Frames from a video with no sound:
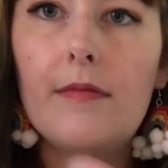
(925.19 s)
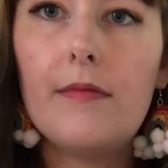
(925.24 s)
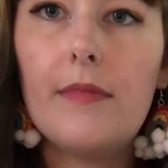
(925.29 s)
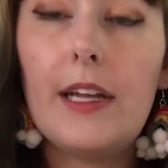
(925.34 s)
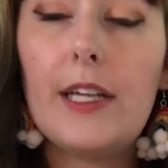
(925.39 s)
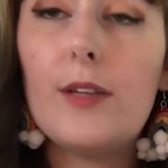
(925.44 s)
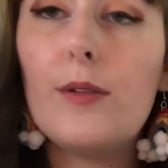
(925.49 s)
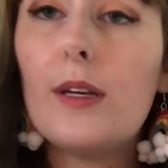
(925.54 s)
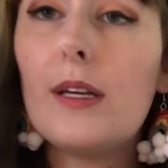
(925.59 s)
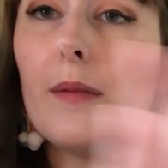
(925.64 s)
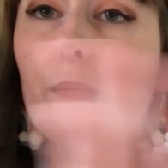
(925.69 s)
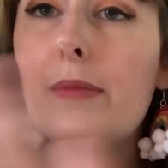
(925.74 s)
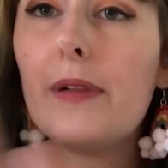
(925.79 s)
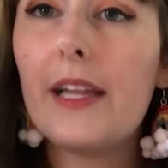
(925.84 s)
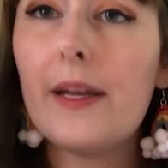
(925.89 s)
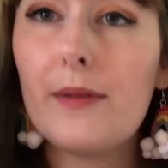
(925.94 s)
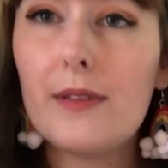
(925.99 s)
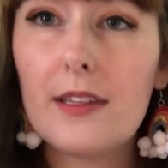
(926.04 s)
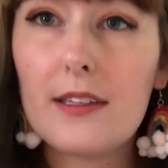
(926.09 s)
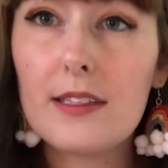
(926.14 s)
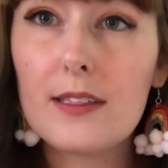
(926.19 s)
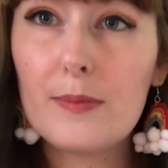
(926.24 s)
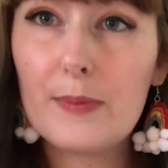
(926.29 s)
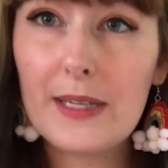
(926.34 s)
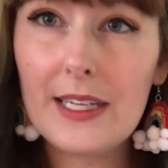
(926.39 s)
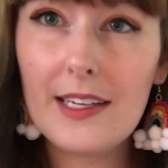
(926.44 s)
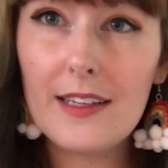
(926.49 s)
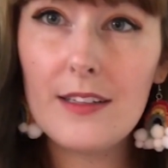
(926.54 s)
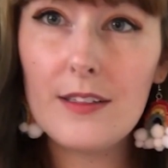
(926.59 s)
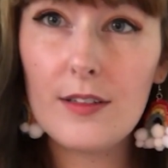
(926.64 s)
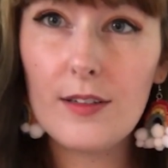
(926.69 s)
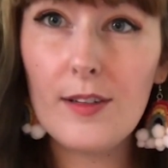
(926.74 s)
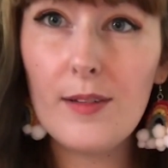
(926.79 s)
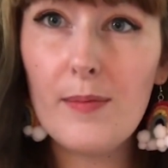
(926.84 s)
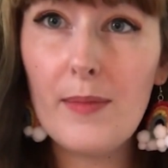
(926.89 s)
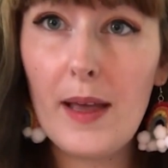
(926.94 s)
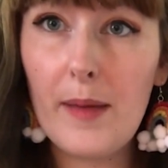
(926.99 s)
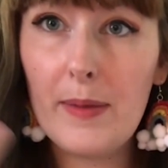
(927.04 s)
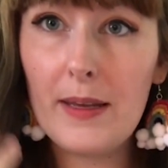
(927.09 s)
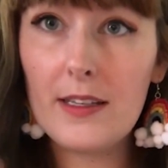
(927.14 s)
And you could play with the speed too.
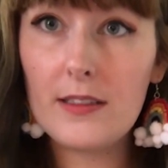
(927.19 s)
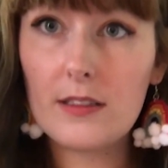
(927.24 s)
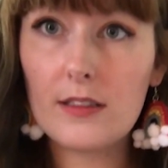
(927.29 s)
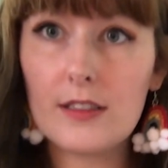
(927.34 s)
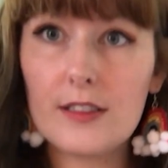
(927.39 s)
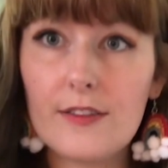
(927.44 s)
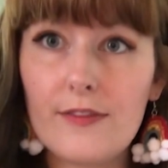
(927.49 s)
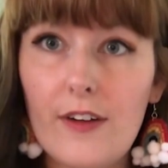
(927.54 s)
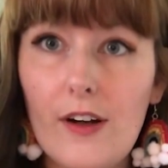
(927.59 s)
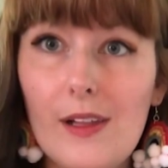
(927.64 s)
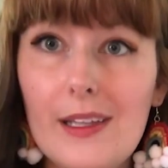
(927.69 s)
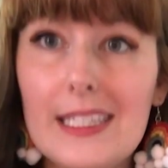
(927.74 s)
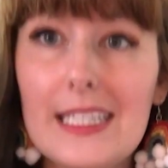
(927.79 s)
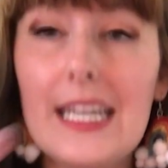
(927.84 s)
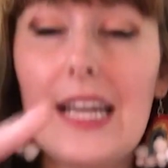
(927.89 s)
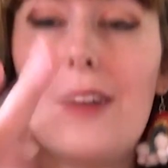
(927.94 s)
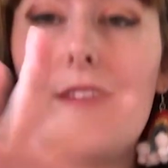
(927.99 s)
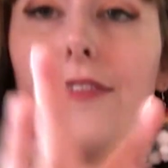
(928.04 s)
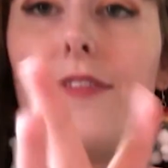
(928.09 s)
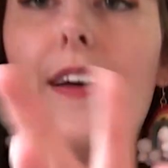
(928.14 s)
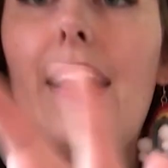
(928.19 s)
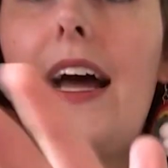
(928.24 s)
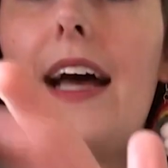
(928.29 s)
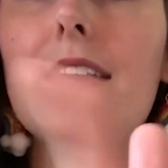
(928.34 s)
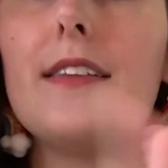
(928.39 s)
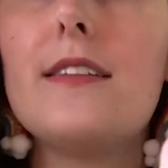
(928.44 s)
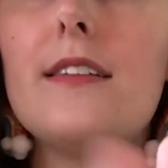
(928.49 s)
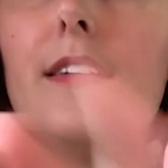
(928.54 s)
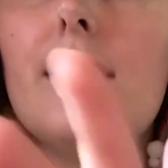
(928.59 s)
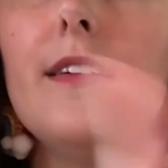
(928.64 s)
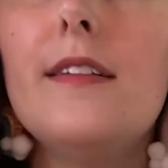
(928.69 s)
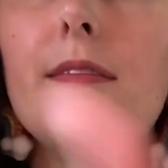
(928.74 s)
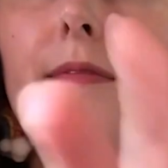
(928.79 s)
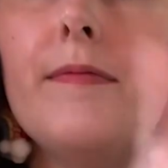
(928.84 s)
Maybe it starts falling down faster.